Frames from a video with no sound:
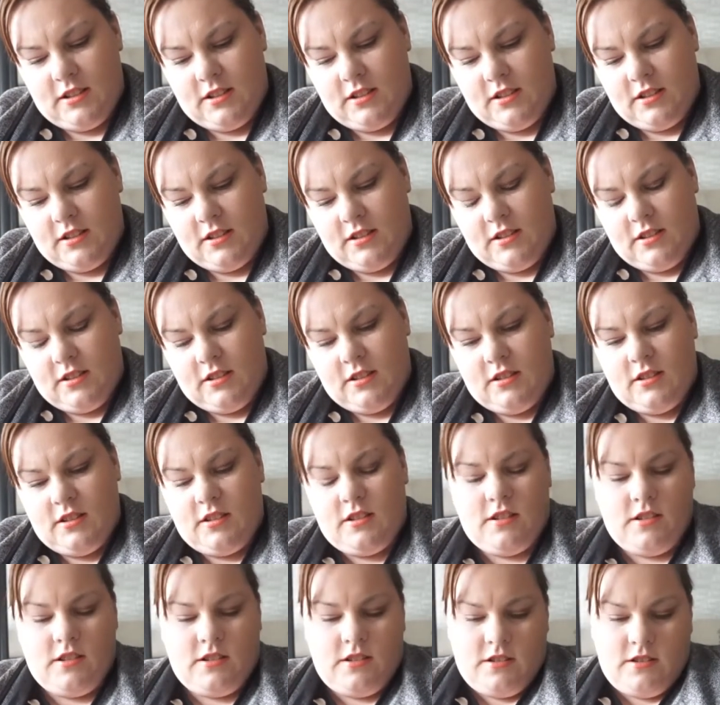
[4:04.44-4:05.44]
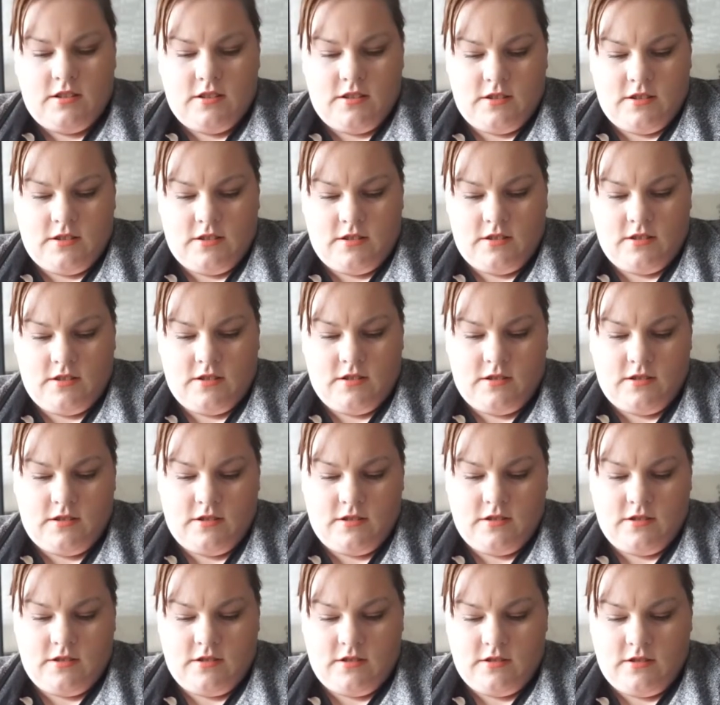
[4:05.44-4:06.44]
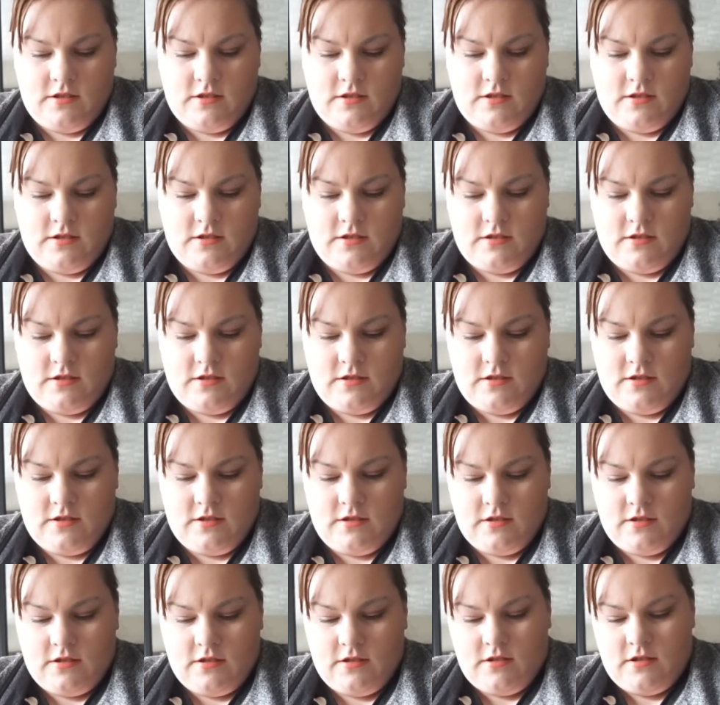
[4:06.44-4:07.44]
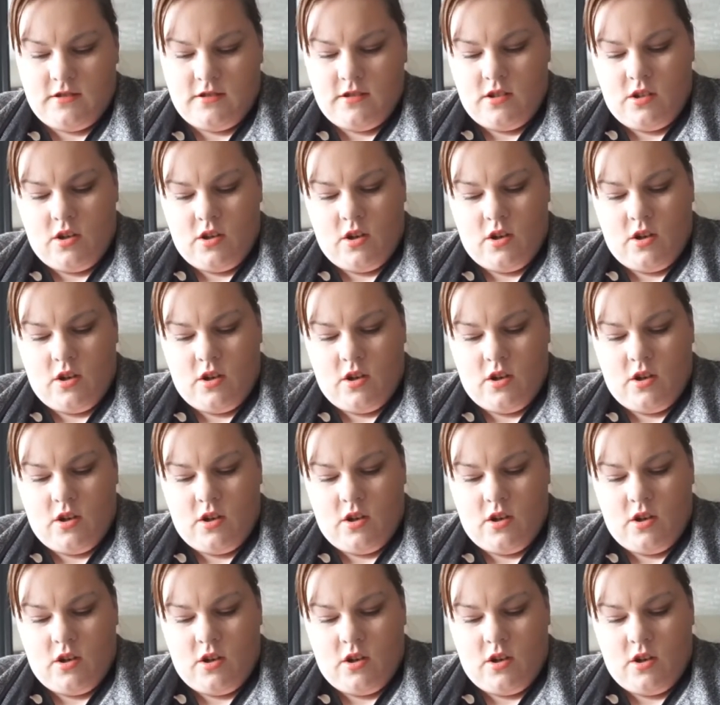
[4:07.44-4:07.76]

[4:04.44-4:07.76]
Nobody speaks.